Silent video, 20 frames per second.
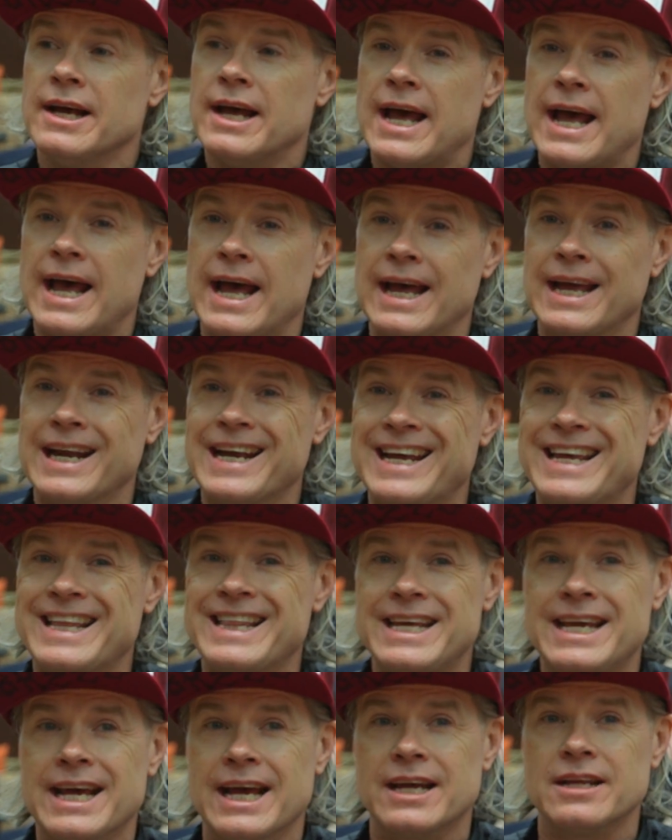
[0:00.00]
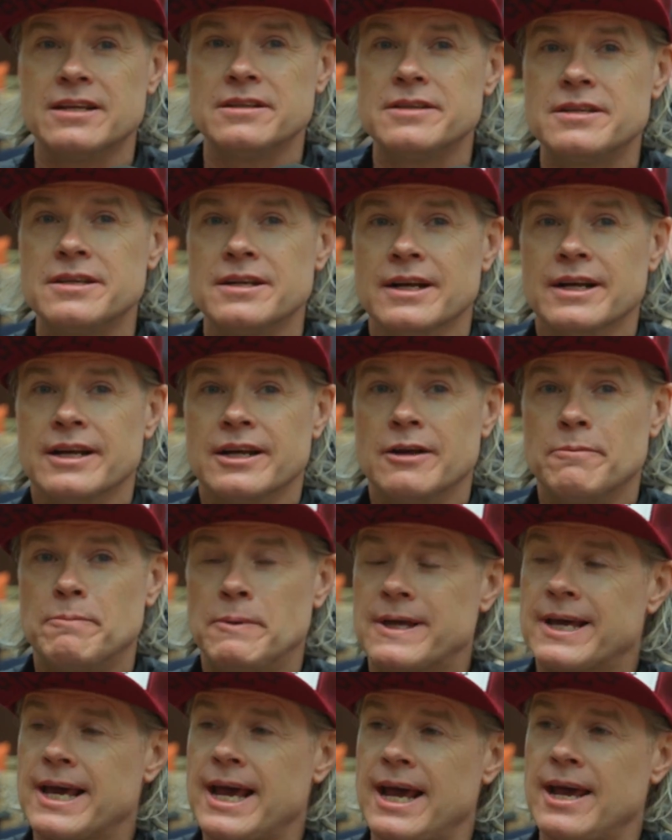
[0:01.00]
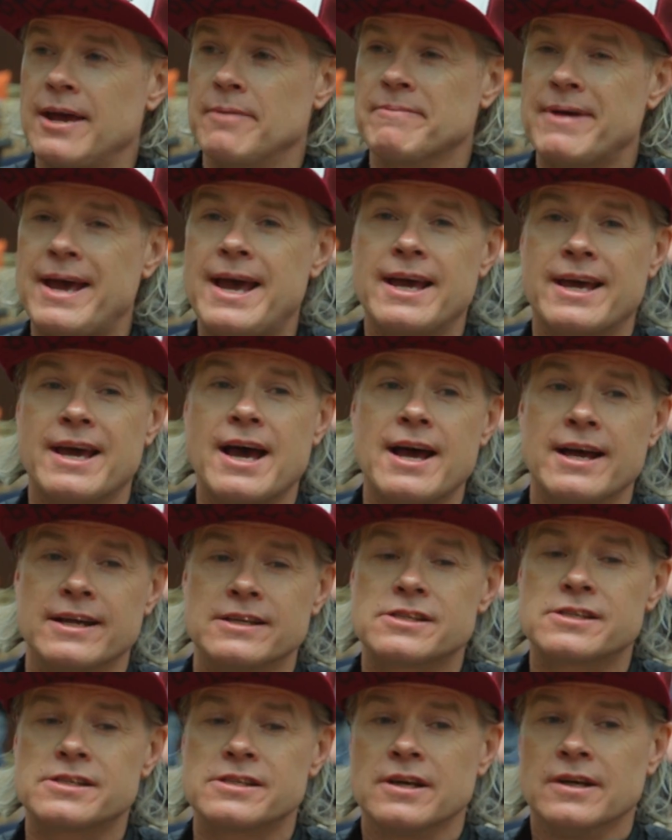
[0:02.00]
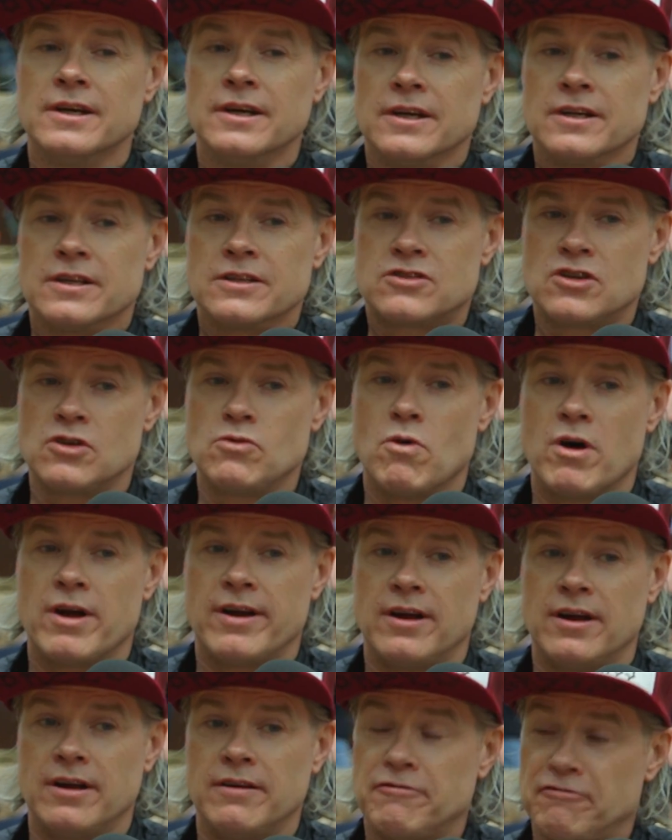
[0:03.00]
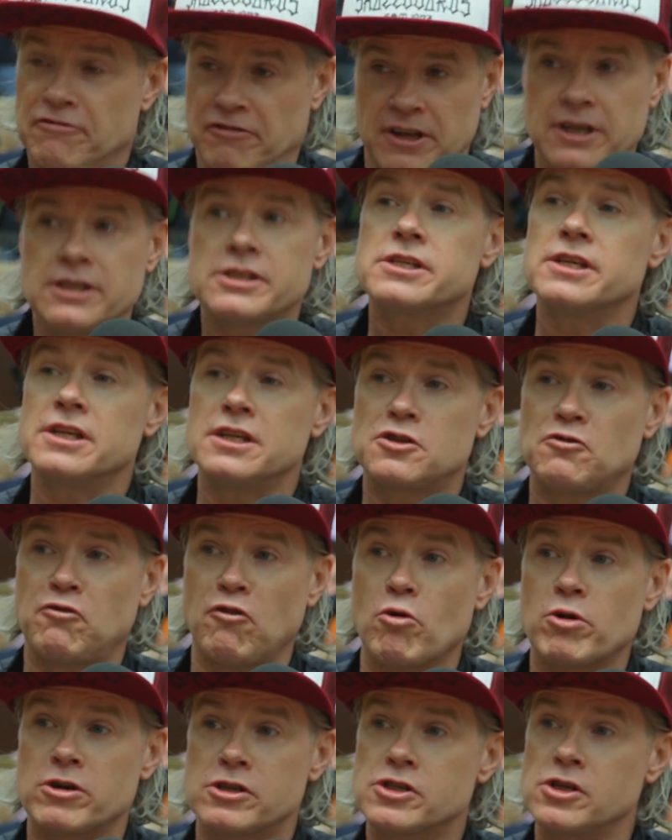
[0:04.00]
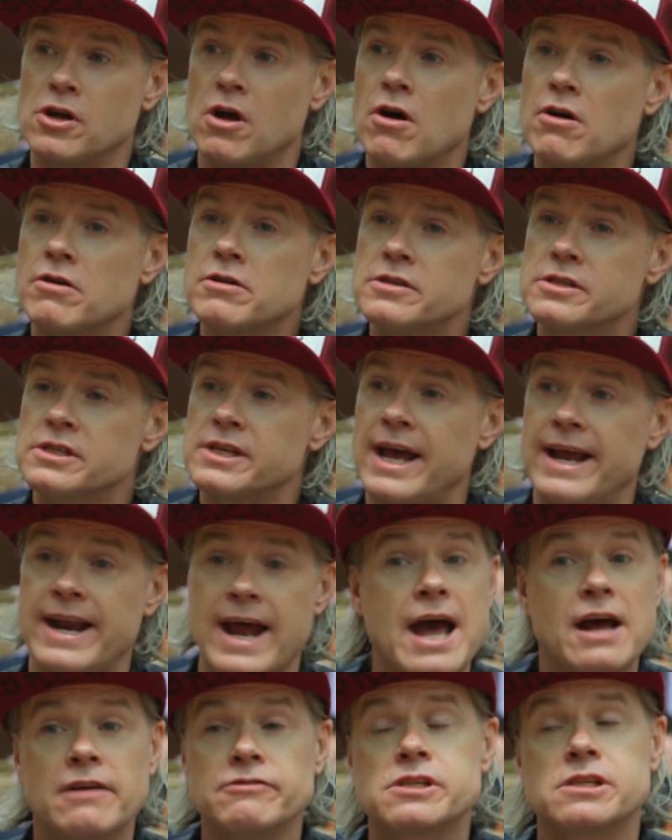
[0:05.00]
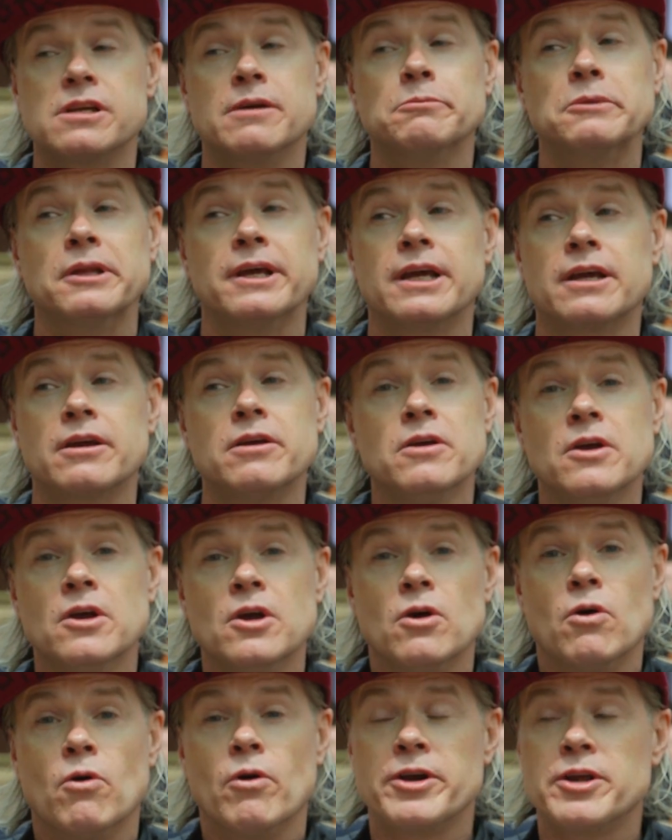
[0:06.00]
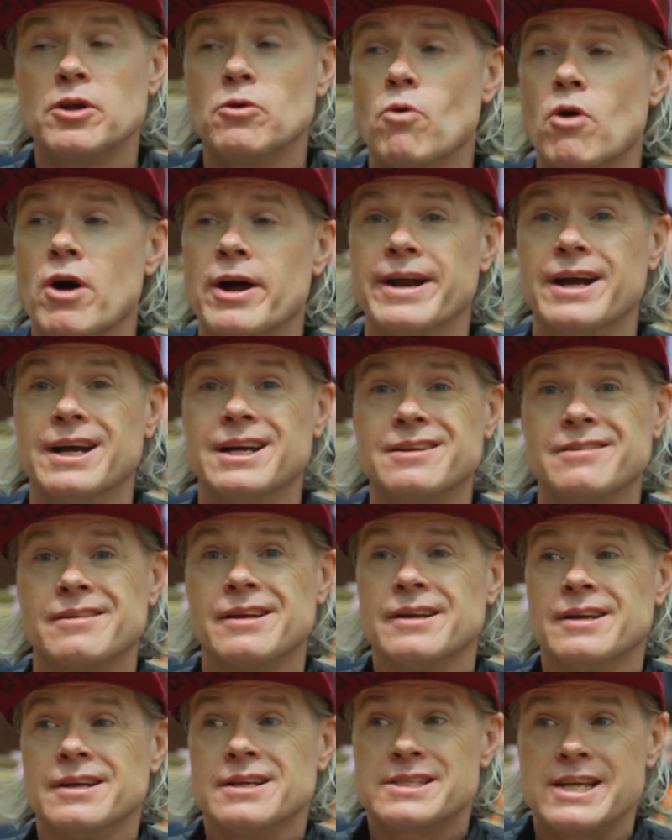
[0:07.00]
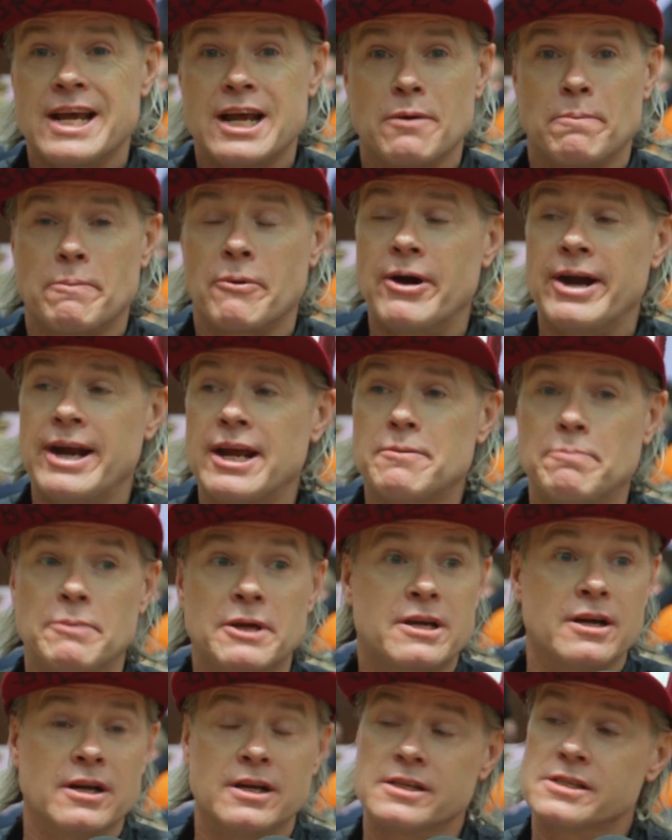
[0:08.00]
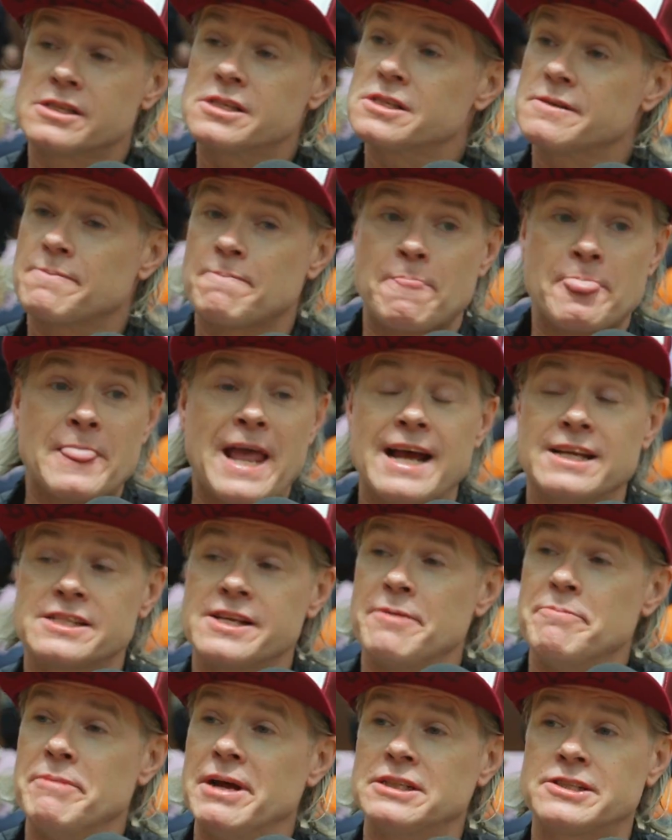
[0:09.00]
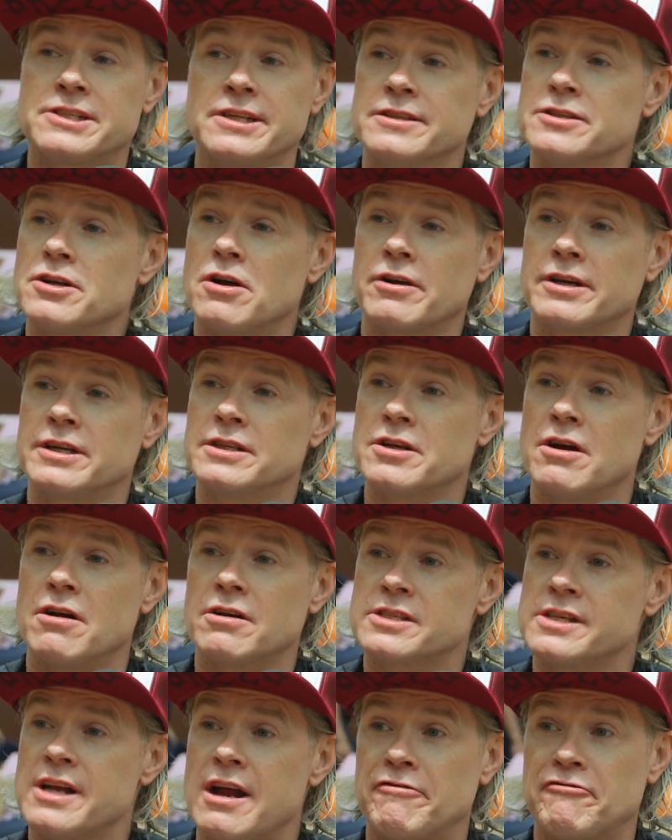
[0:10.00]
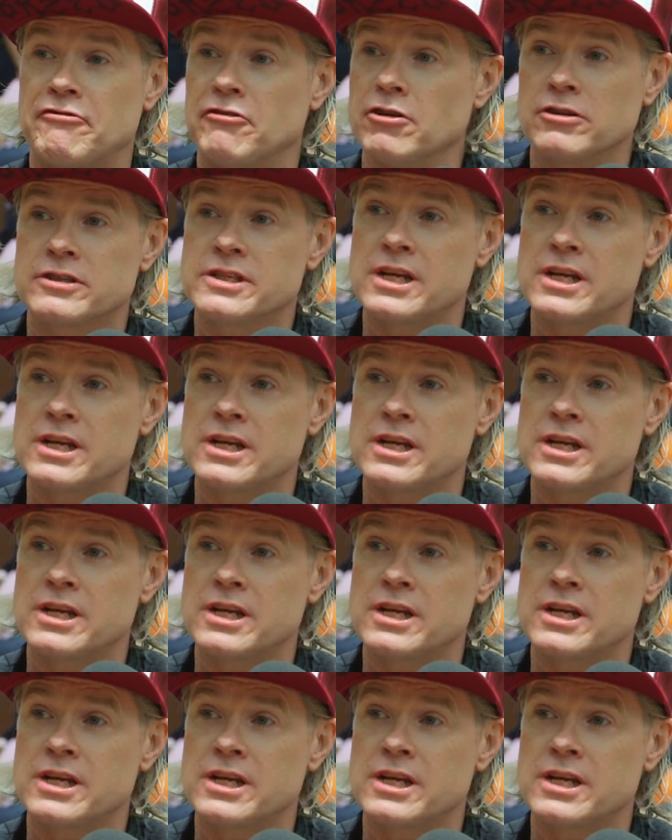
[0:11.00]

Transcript: and in the end, it became, hey guys, do you want to finish these 4 songs and have something, or do you want to take a break? Because, as I mentioned, Dog Eat Dog's not full